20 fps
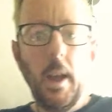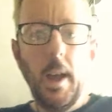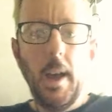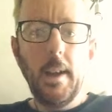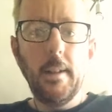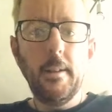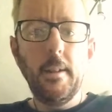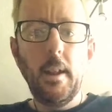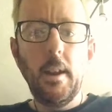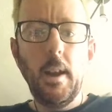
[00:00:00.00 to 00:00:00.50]

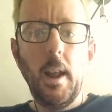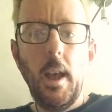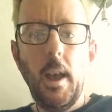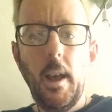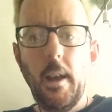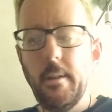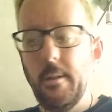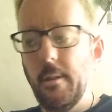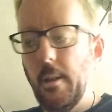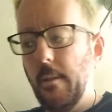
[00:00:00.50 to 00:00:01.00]
and in
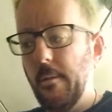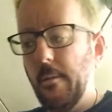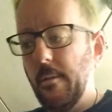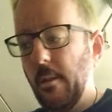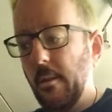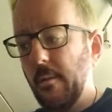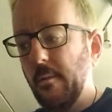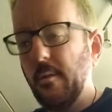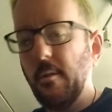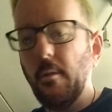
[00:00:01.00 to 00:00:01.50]
essence,
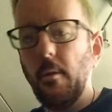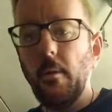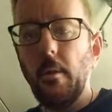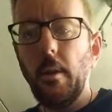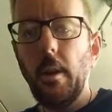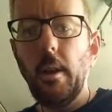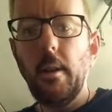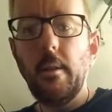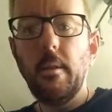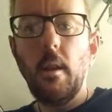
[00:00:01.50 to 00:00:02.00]
it's so
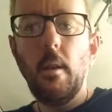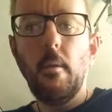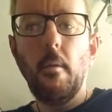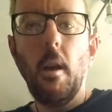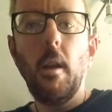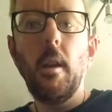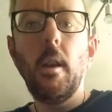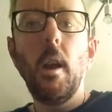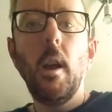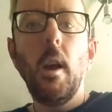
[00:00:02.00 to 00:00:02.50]
easy,
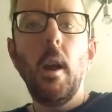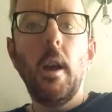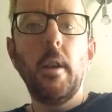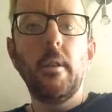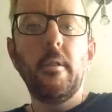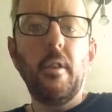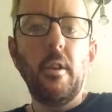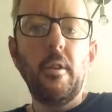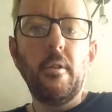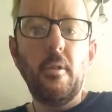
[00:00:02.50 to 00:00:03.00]
right?
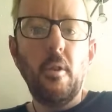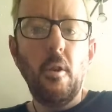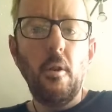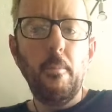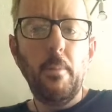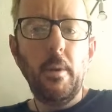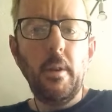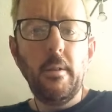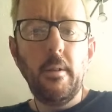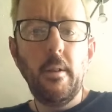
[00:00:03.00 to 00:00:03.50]
It's just two
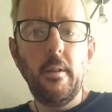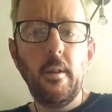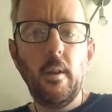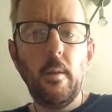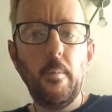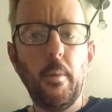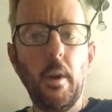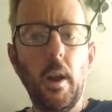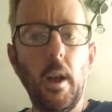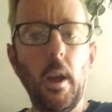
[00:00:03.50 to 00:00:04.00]
pieces
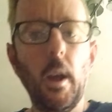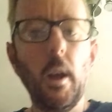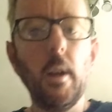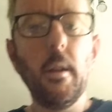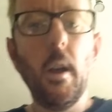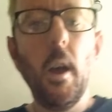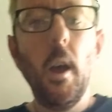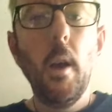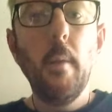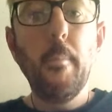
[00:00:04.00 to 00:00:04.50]
of bread,
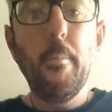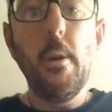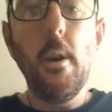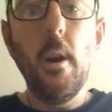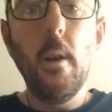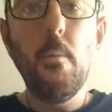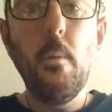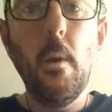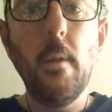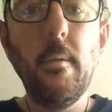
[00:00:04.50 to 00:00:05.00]

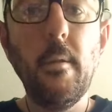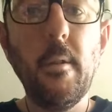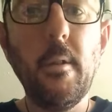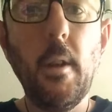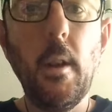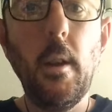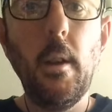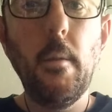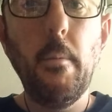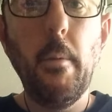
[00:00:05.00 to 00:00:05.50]
butter one
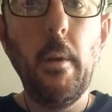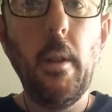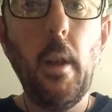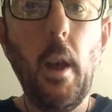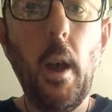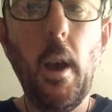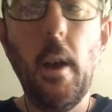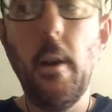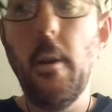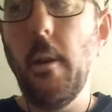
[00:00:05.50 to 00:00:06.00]
side with
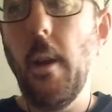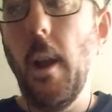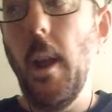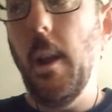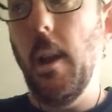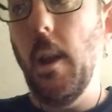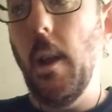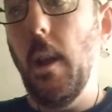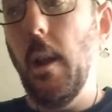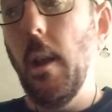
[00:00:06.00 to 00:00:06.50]
that, or
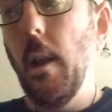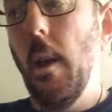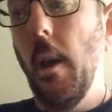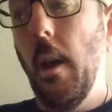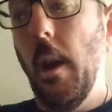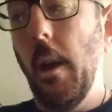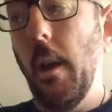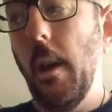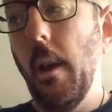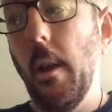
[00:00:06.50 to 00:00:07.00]
any
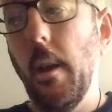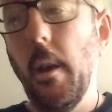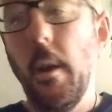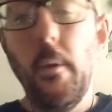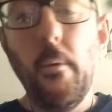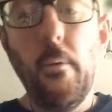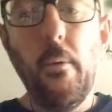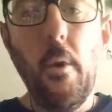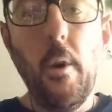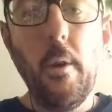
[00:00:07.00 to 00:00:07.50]

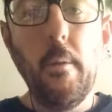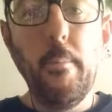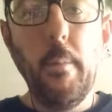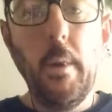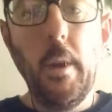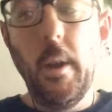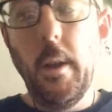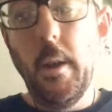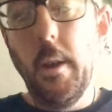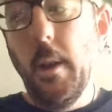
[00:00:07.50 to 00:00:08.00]
form
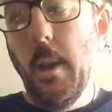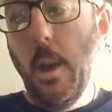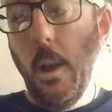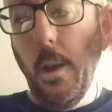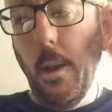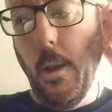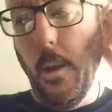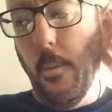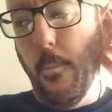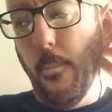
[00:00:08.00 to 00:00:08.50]
of
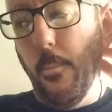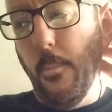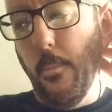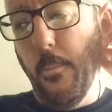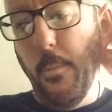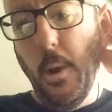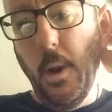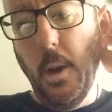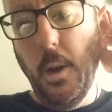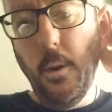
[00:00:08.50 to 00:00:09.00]

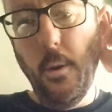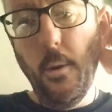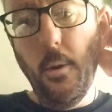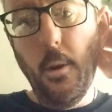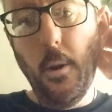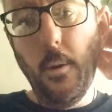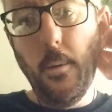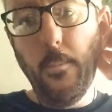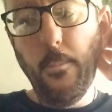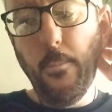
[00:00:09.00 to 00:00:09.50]
butter
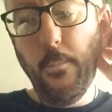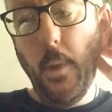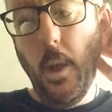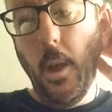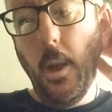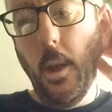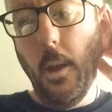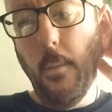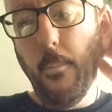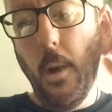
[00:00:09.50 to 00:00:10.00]
or
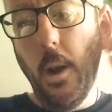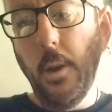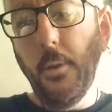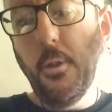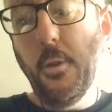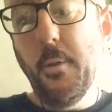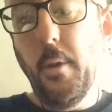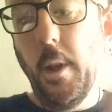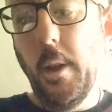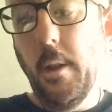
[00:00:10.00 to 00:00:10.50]

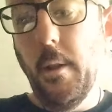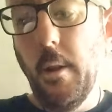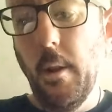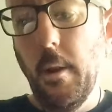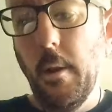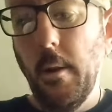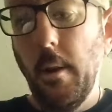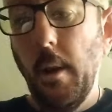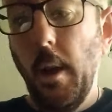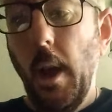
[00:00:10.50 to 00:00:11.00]
margarine,
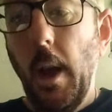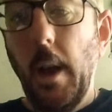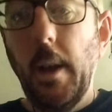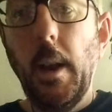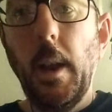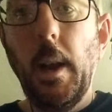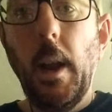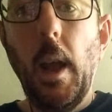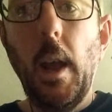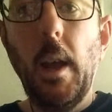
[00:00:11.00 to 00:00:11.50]
and
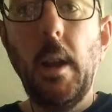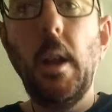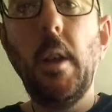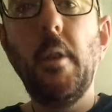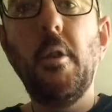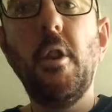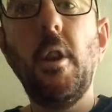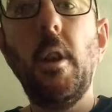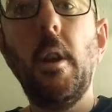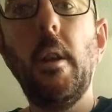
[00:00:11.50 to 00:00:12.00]
then any
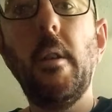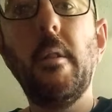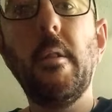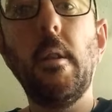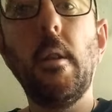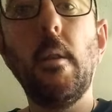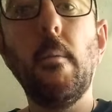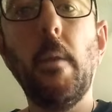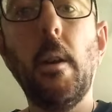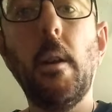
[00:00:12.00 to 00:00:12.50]
cheese
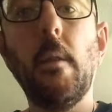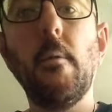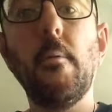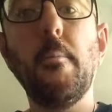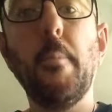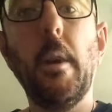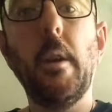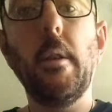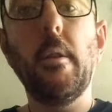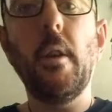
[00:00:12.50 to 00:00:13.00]
in the world,
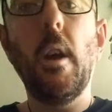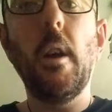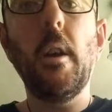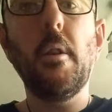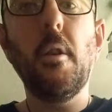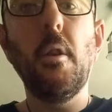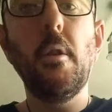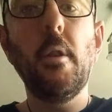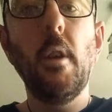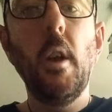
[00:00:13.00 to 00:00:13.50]
but a
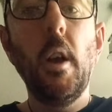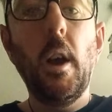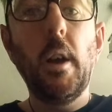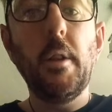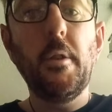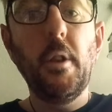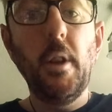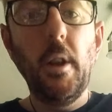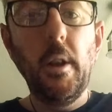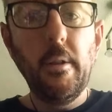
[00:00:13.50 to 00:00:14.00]

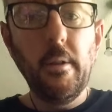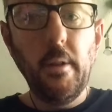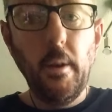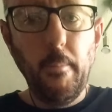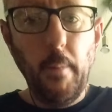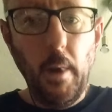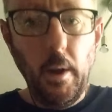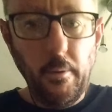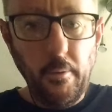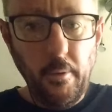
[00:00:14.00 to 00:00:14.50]
cheese that
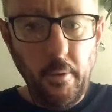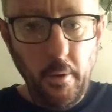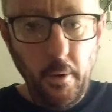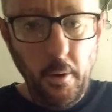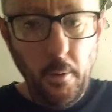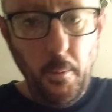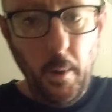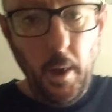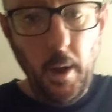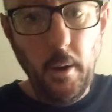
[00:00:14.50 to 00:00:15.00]
melts
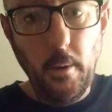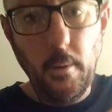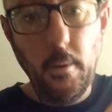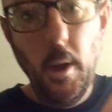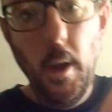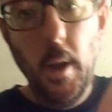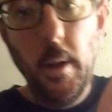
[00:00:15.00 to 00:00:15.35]
really well,